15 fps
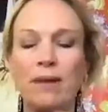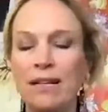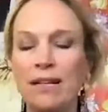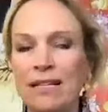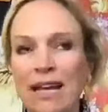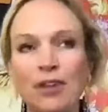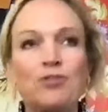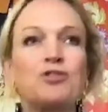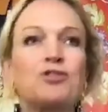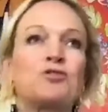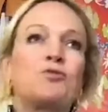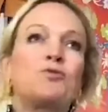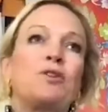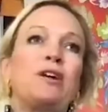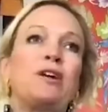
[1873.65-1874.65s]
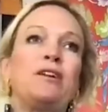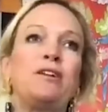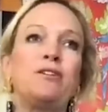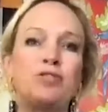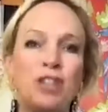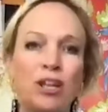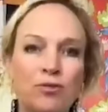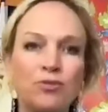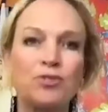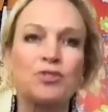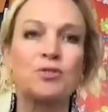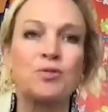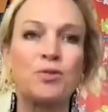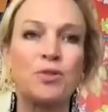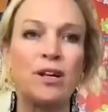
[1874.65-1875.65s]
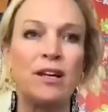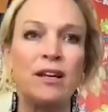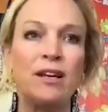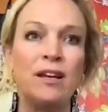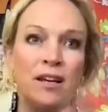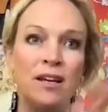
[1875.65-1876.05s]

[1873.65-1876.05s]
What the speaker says: maintain your story. J. Crew's story